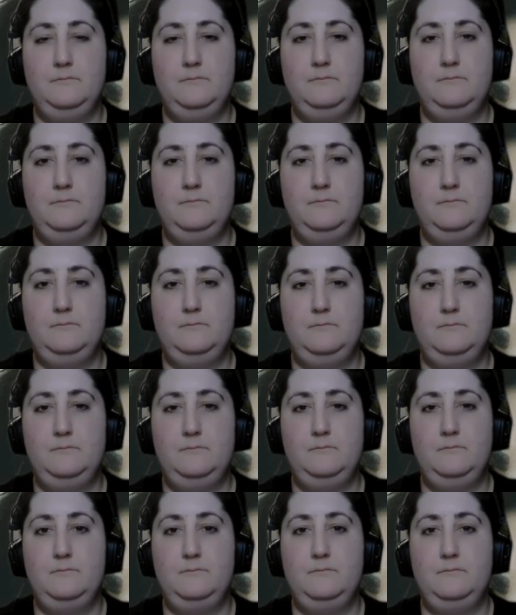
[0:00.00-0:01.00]

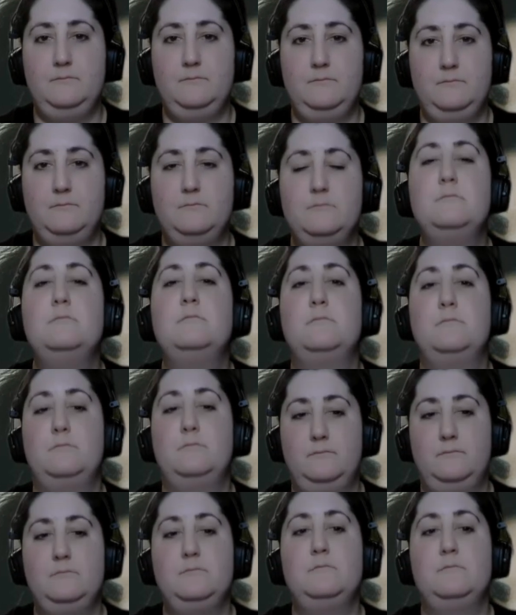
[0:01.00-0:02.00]

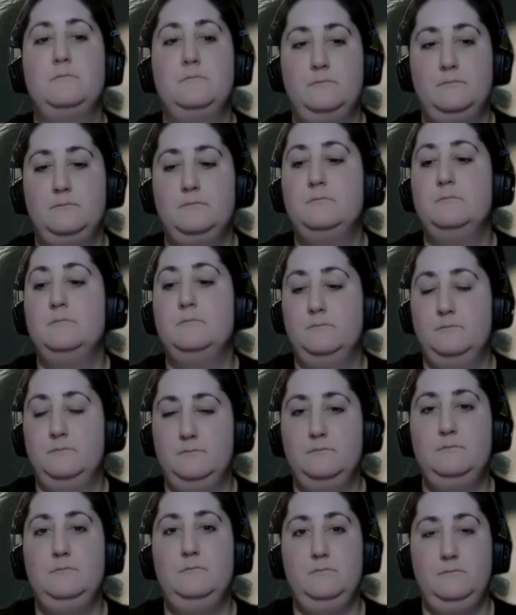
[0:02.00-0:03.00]

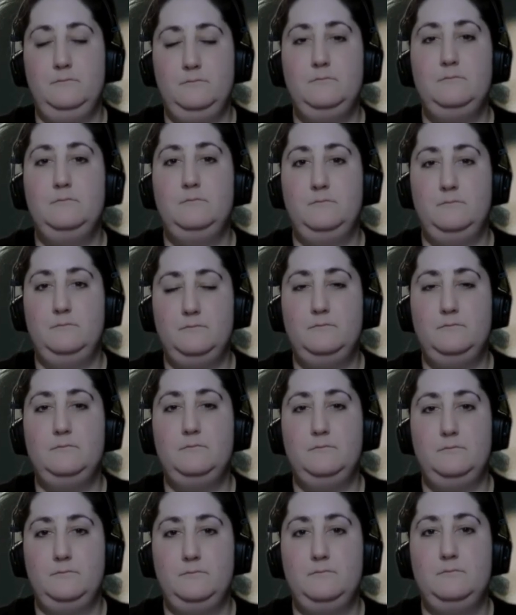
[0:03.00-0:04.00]

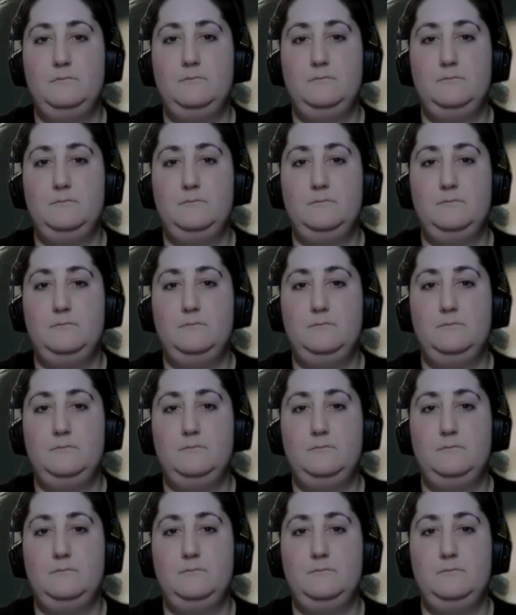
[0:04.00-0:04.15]
(not speaking)